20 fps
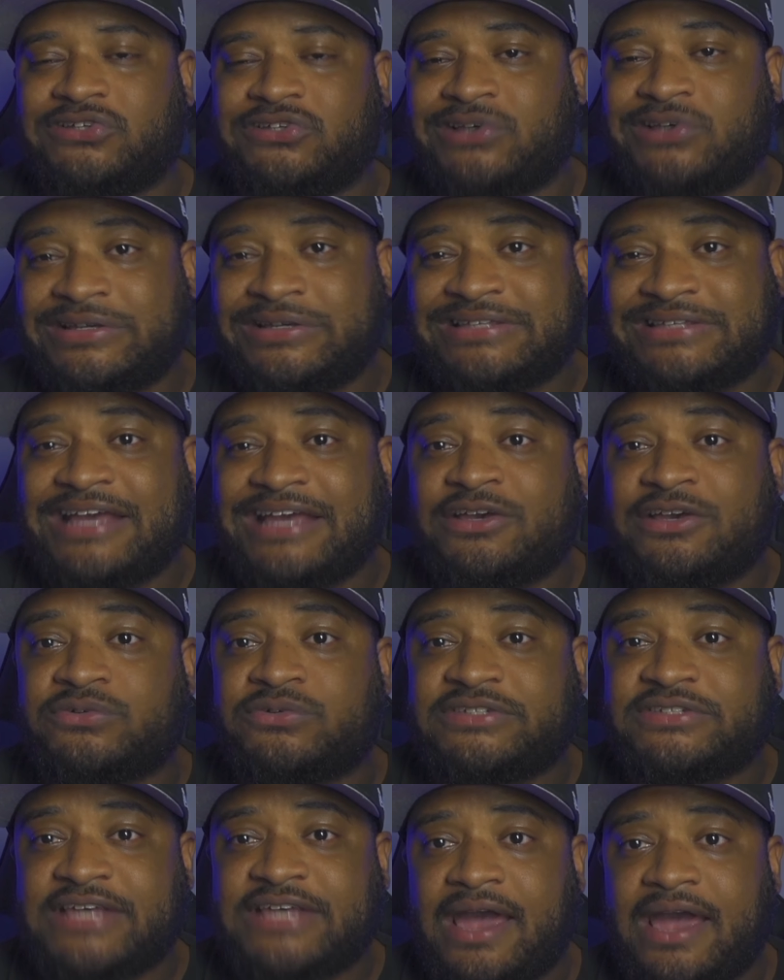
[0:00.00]
So he's like, yo,
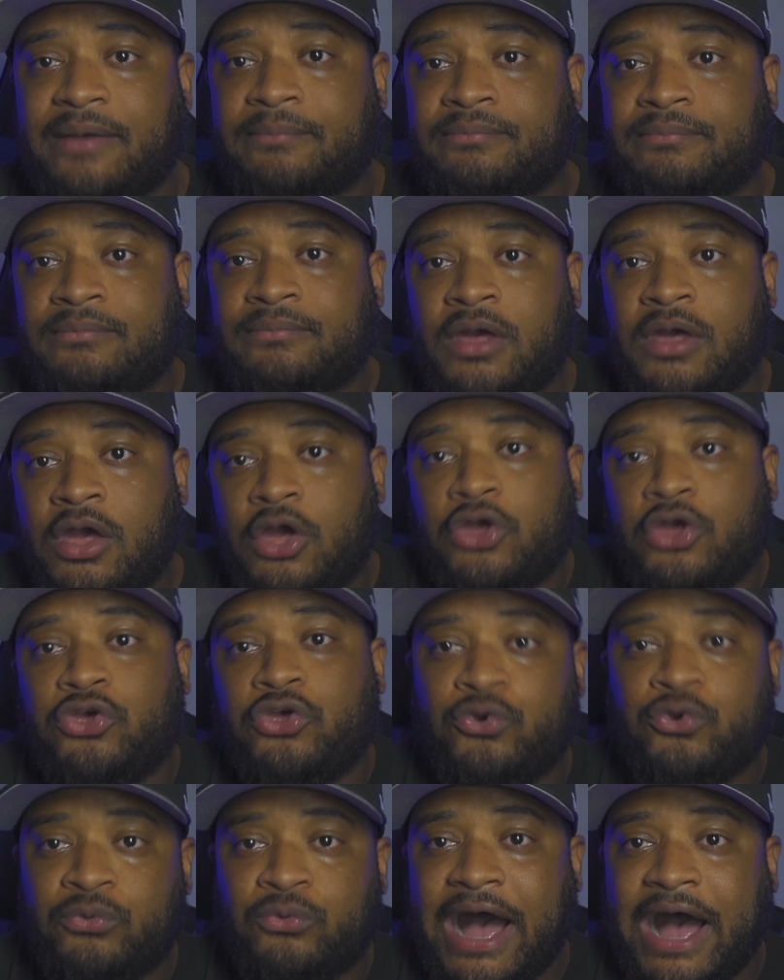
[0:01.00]
Sam,
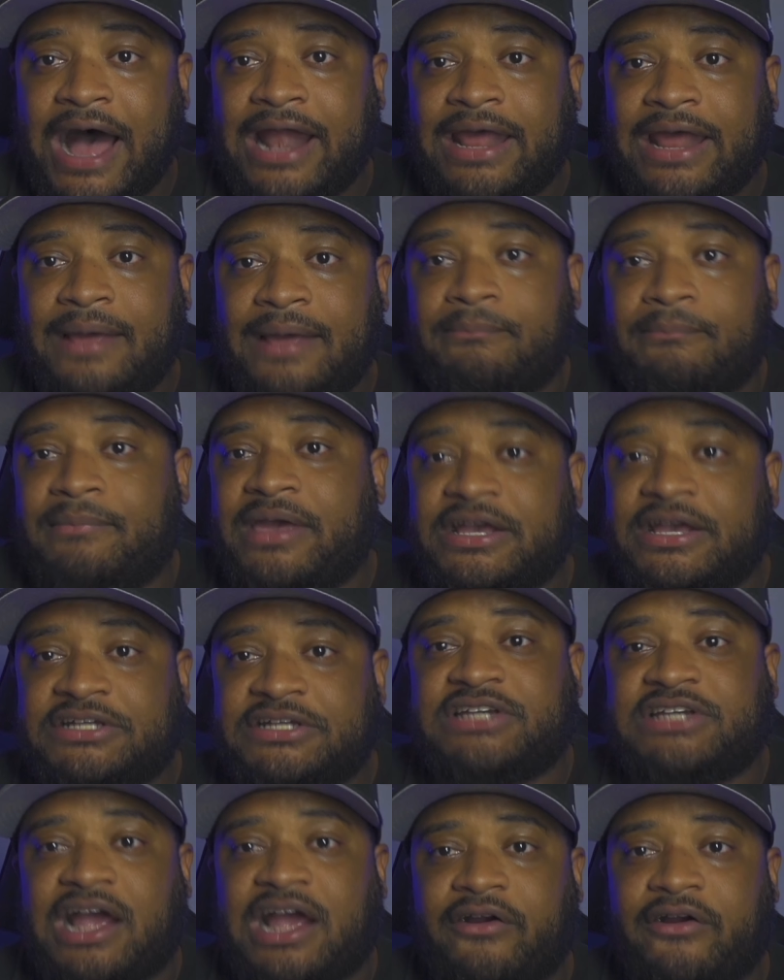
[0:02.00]
you got it. Me and
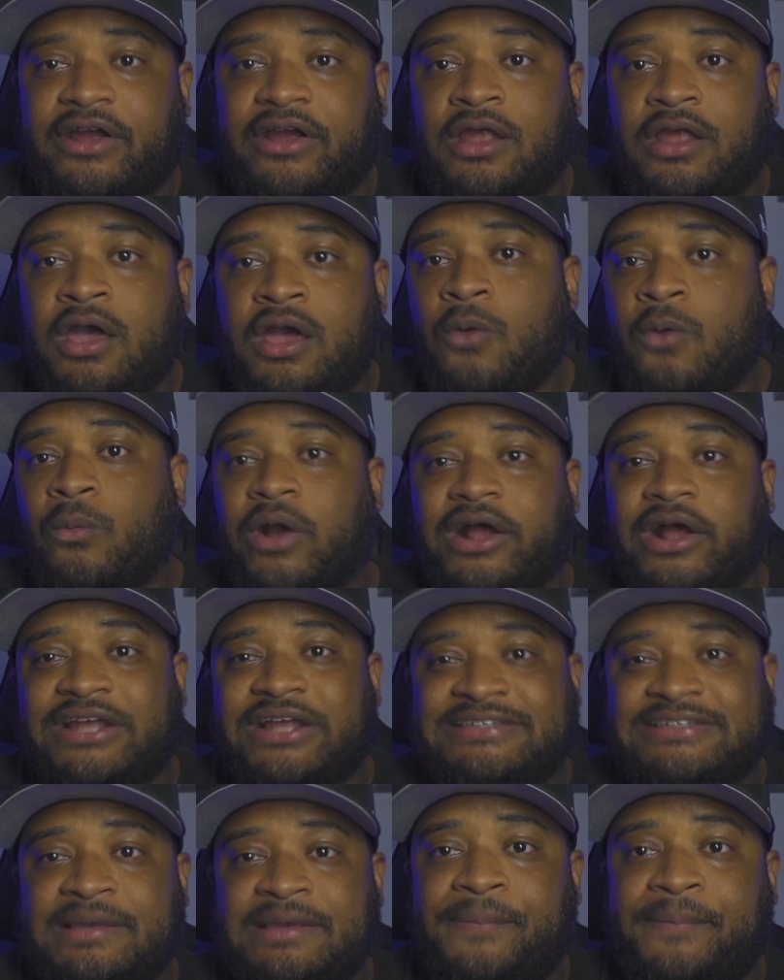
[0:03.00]
Sharon, we're gonna
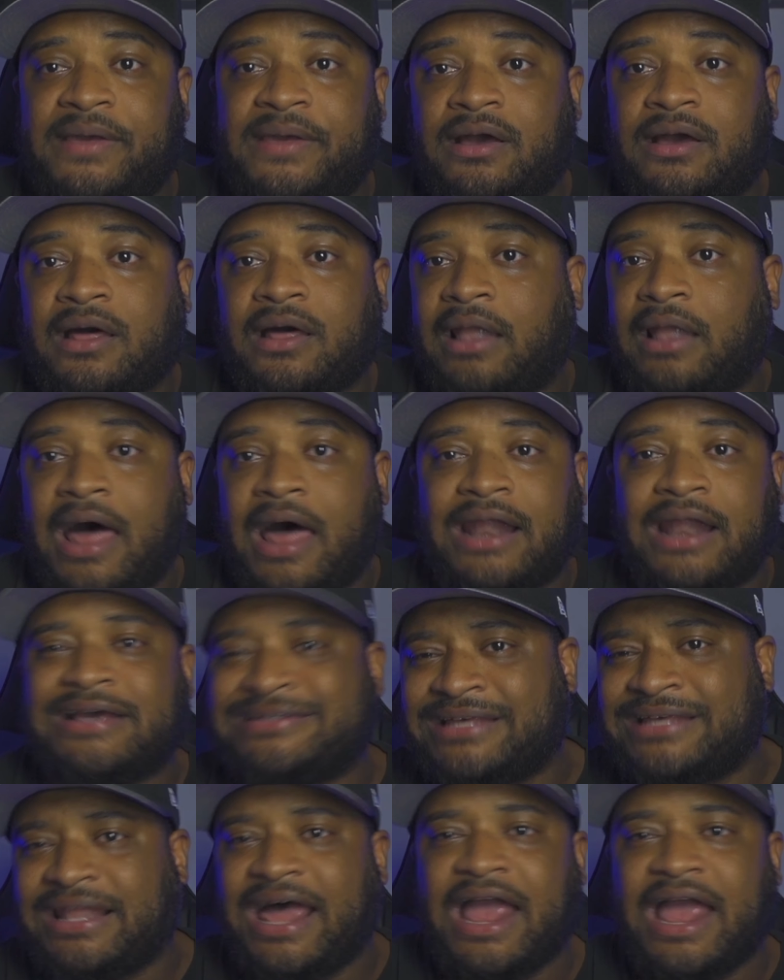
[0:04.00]
sip pina coladas
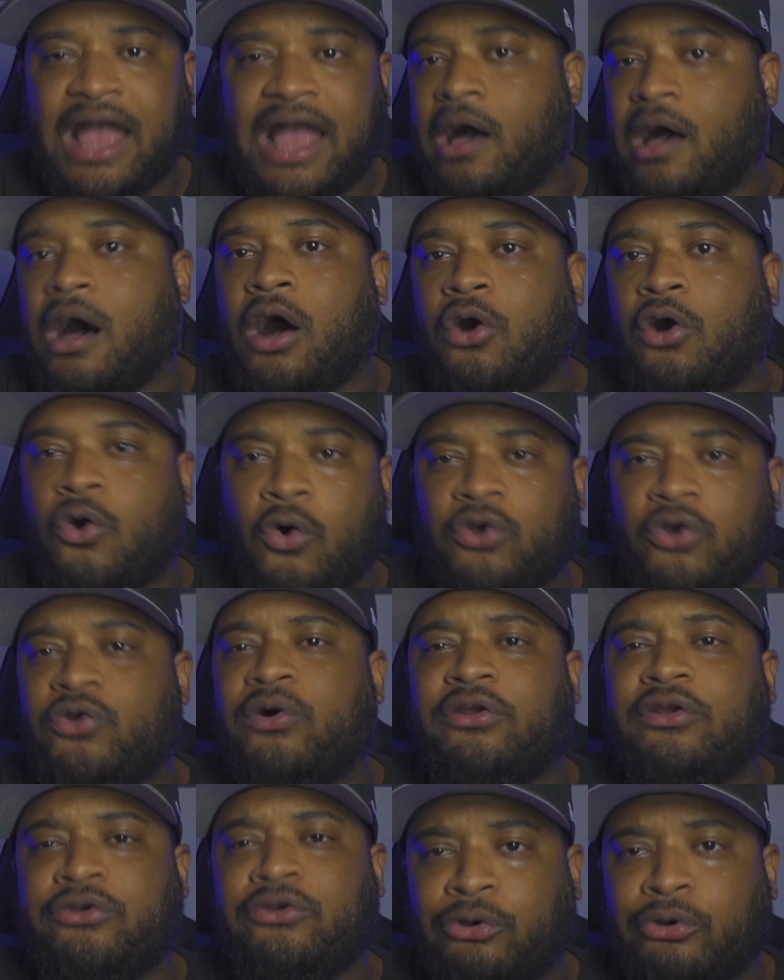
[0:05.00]
and like I'll call you
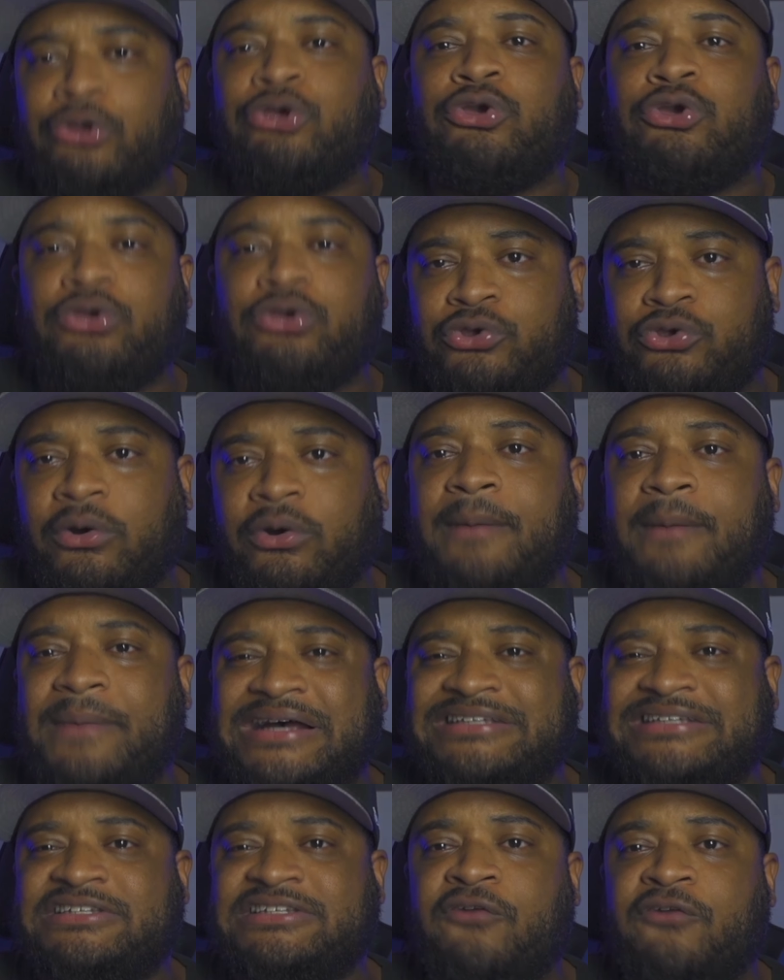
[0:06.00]
on you'll get my
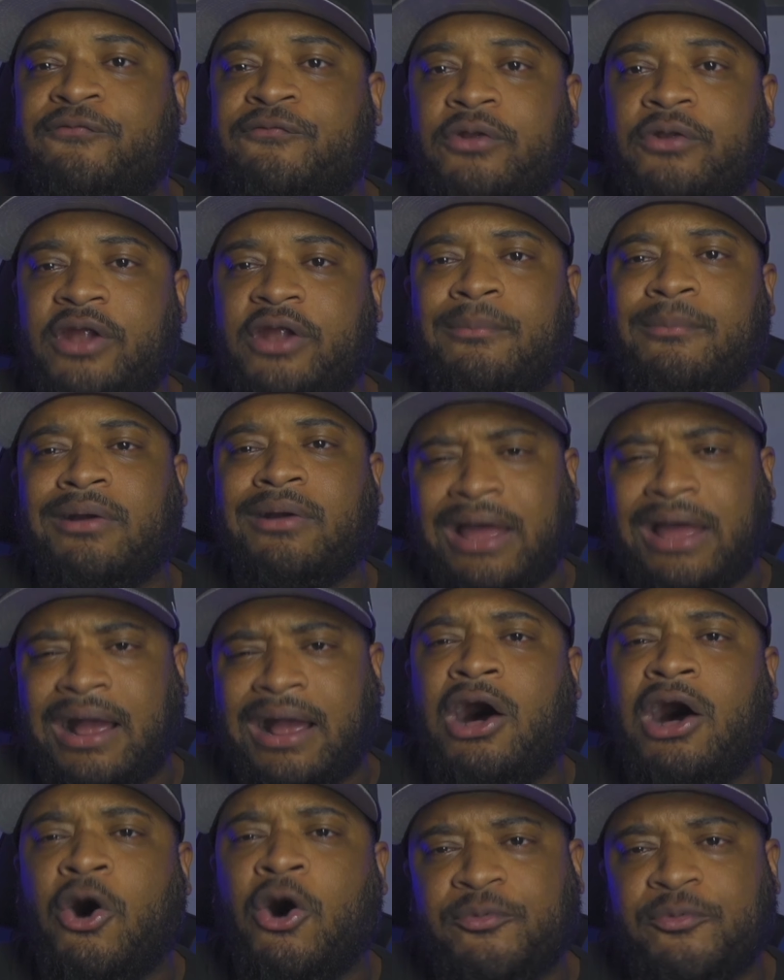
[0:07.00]
cell phone number. Like I'll
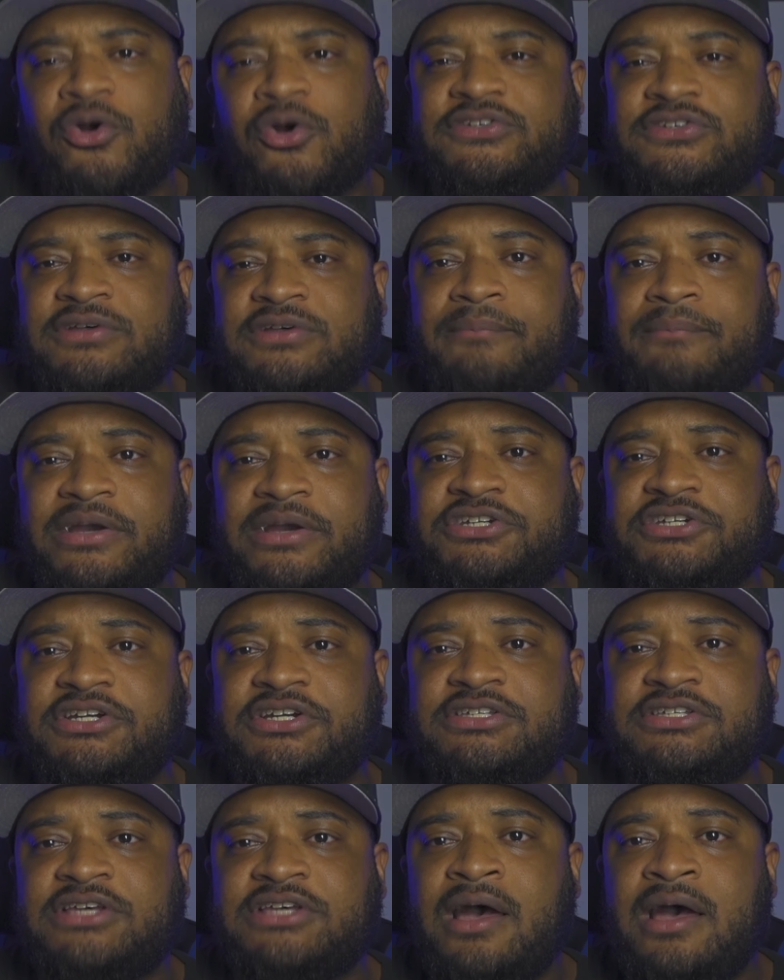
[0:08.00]
help you on some
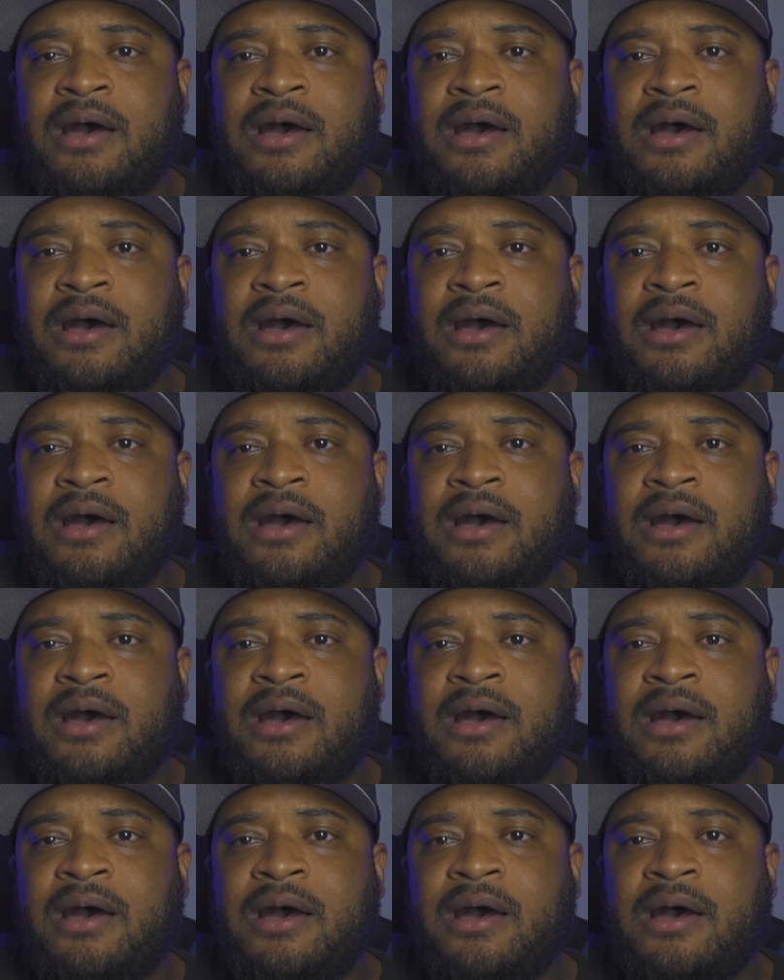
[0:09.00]
missions.